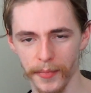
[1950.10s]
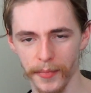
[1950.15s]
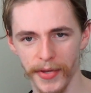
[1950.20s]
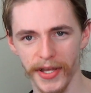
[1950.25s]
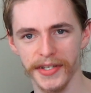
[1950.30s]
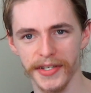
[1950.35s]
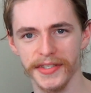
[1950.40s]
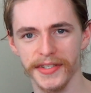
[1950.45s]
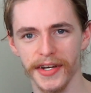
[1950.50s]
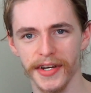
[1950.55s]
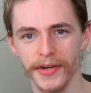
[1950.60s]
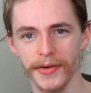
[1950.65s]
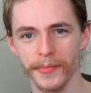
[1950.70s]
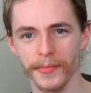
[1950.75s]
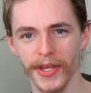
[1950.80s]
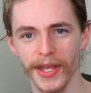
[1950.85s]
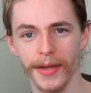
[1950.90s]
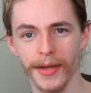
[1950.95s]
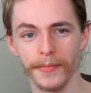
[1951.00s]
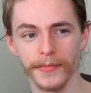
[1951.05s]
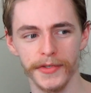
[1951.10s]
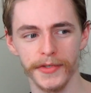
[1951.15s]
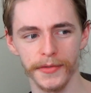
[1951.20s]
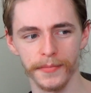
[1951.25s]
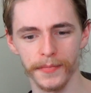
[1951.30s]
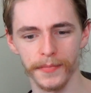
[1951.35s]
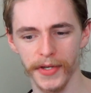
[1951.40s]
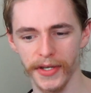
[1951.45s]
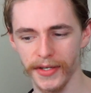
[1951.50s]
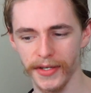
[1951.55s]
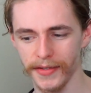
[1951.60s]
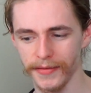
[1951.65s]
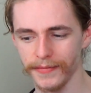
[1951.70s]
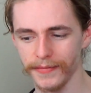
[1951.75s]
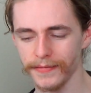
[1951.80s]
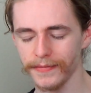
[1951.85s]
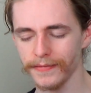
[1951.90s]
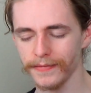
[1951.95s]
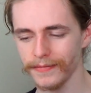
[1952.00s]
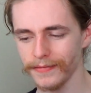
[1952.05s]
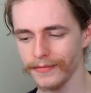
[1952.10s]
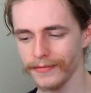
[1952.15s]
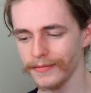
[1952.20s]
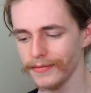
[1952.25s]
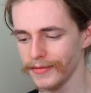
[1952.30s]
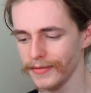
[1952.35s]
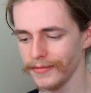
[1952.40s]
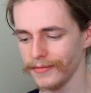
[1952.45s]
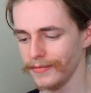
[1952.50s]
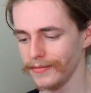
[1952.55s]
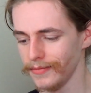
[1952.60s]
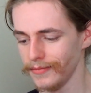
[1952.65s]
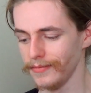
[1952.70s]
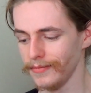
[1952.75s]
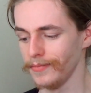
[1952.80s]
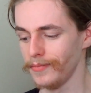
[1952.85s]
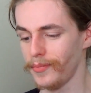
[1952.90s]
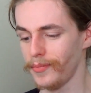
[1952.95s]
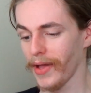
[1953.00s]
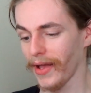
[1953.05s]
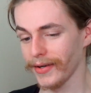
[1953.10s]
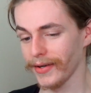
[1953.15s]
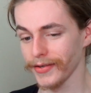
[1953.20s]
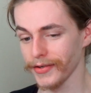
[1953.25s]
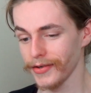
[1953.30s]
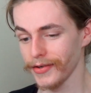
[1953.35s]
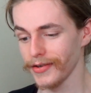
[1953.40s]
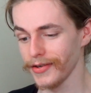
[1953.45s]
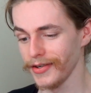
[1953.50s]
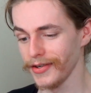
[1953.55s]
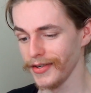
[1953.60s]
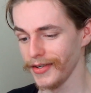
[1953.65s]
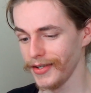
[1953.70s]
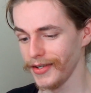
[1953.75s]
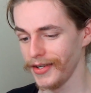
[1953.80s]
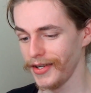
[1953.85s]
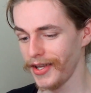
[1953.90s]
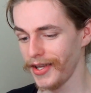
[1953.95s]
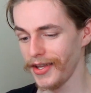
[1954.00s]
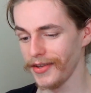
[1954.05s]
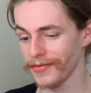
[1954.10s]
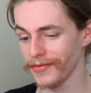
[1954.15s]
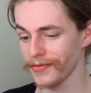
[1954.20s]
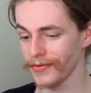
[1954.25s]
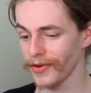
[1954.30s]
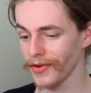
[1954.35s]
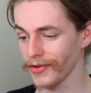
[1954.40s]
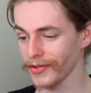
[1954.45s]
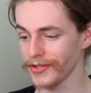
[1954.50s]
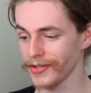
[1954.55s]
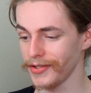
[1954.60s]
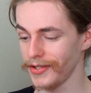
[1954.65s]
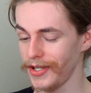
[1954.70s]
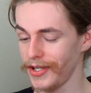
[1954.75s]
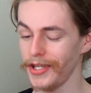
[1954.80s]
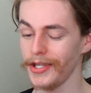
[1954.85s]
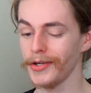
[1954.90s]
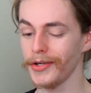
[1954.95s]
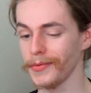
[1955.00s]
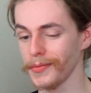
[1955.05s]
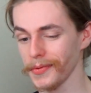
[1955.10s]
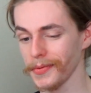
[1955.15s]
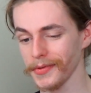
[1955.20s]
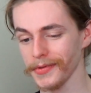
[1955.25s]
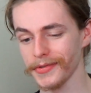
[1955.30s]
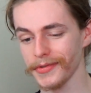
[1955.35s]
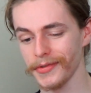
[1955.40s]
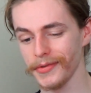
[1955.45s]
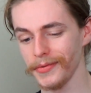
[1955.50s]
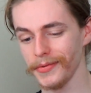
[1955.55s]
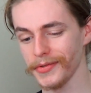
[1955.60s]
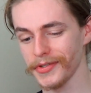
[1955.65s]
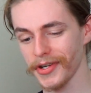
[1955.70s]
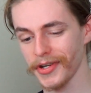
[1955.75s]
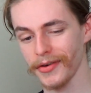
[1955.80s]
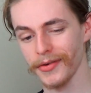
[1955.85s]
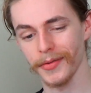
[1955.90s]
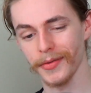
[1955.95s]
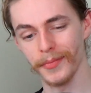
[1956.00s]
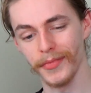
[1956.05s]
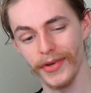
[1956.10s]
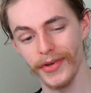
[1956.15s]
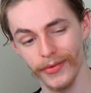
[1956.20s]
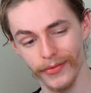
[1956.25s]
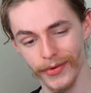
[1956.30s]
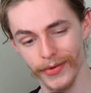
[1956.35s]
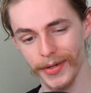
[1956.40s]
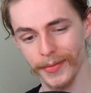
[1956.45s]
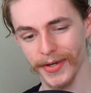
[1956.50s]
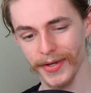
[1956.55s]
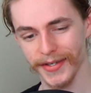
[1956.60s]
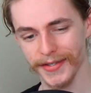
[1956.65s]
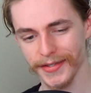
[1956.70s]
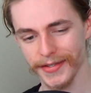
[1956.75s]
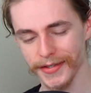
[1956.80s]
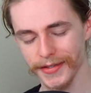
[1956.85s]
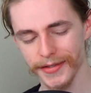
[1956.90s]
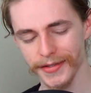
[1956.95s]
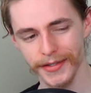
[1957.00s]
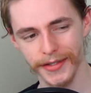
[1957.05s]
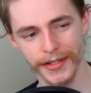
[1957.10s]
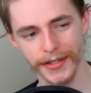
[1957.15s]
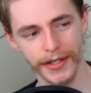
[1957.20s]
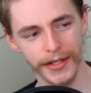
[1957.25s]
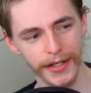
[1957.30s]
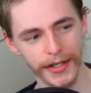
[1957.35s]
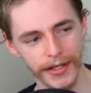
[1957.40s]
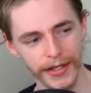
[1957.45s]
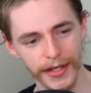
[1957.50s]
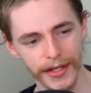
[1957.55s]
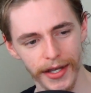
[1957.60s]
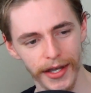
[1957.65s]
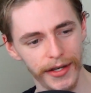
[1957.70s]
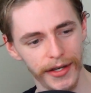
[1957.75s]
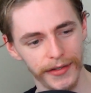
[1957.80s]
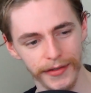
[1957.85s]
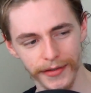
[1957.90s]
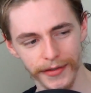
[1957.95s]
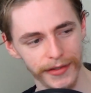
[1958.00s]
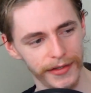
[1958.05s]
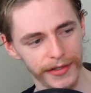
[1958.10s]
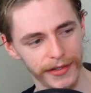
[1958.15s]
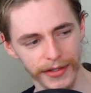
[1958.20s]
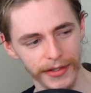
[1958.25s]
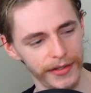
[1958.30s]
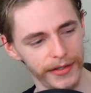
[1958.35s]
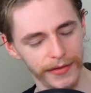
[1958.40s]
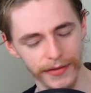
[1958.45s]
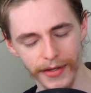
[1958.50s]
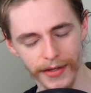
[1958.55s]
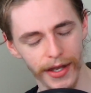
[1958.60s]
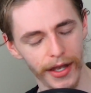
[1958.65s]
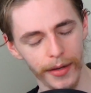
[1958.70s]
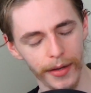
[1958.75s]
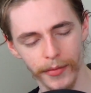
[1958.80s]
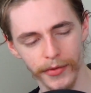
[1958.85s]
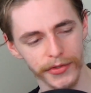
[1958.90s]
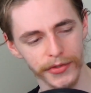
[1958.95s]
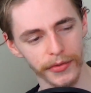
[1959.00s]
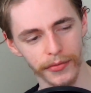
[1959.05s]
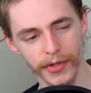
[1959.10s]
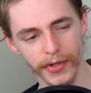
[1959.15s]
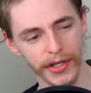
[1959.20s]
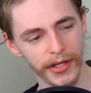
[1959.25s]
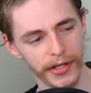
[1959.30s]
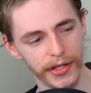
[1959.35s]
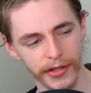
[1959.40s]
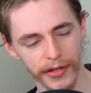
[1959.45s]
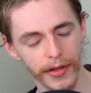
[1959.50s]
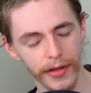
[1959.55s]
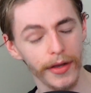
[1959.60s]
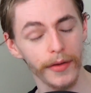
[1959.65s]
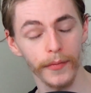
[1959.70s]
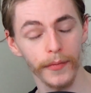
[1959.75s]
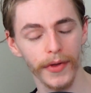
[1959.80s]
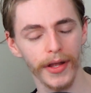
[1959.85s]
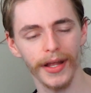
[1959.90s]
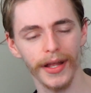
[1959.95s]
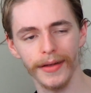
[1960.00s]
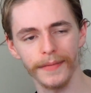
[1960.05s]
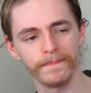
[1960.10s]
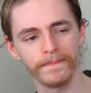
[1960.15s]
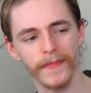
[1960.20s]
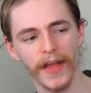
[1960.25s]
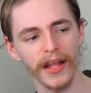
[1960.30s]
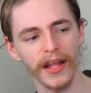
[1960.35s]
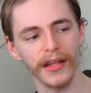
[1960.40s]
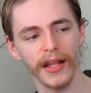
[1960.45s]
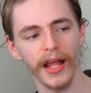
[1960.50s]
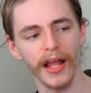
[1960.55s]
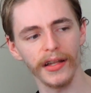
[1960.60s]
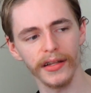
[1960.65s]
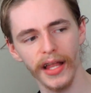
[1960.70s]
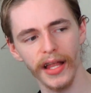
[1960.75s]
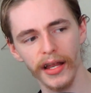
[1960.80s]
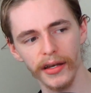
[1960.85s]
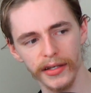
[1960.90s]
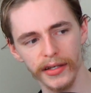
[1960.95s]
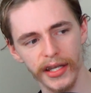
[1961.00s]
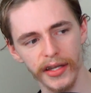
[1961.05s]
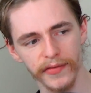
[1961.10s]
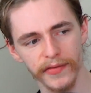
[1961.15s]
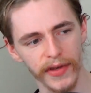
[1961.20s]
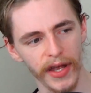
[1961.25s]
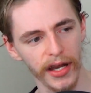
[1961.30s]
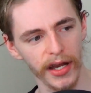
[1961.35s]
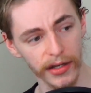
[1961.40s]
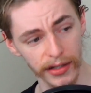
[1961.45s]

the base Skyrim game to be better, if not equal to Skyrim remastered, and I'm also really I'll give